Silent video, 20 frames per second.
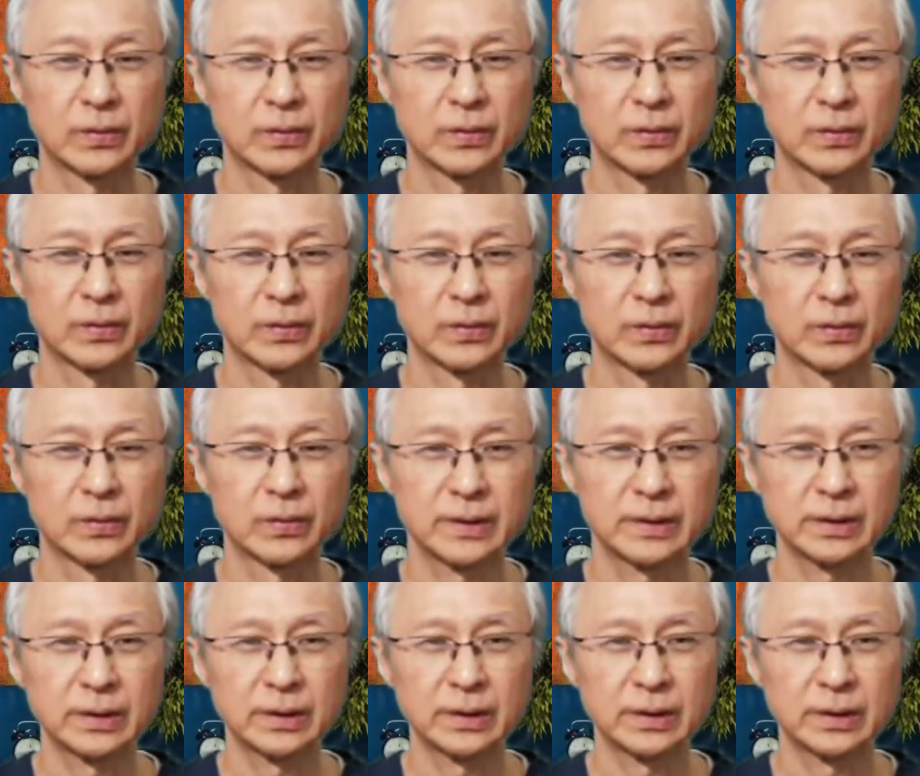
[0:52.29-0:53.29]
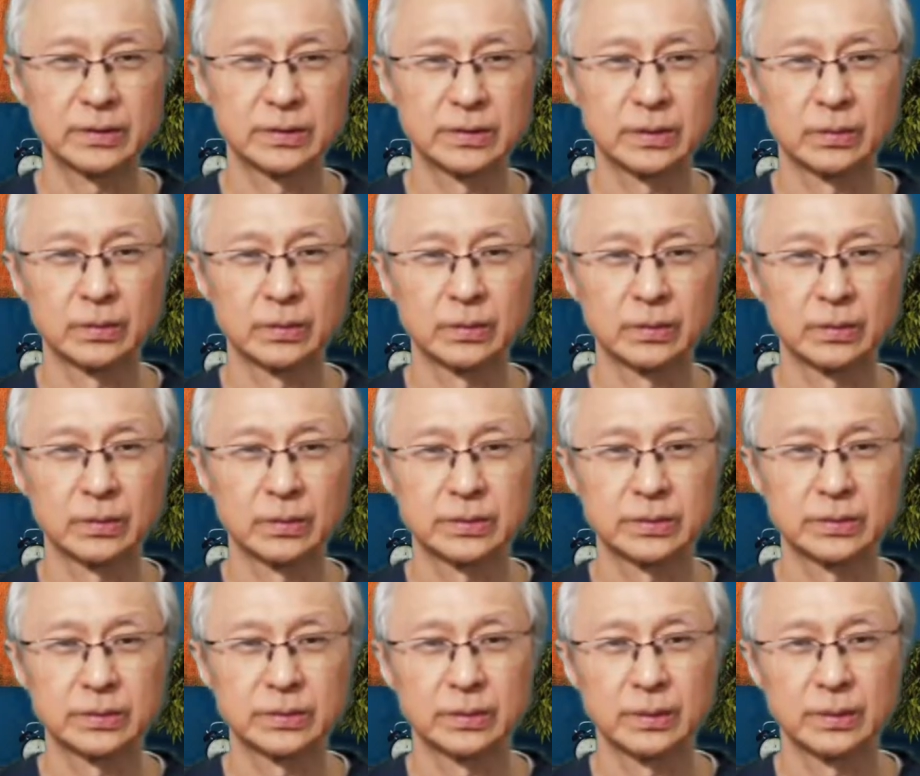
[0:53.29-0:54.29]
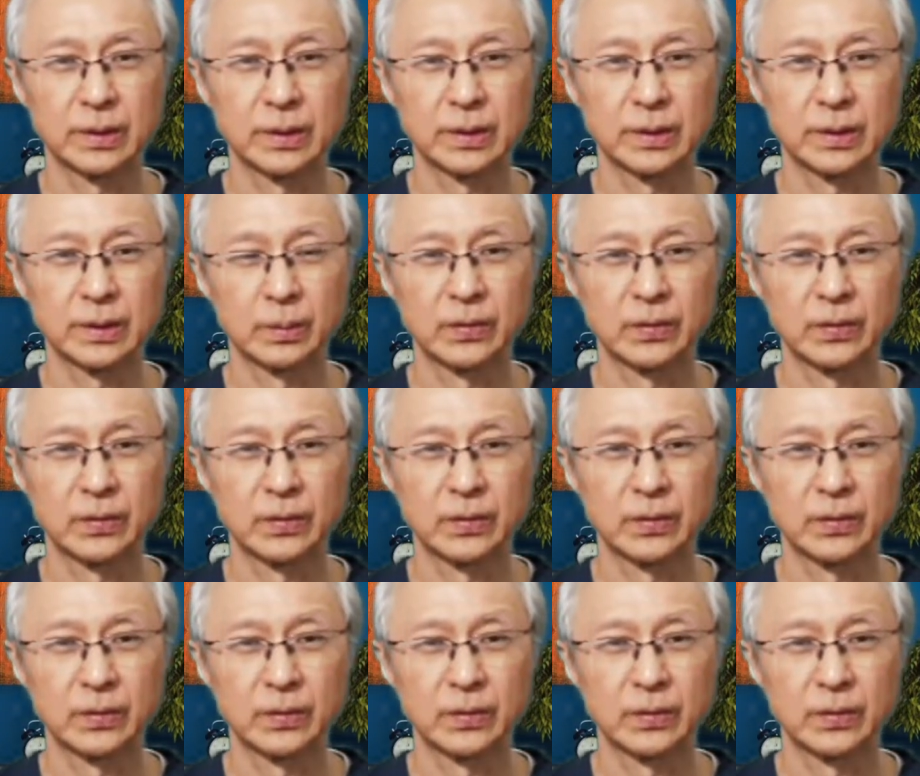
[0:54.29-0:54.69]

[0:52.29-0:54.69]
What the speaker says: and water is also a chromophore,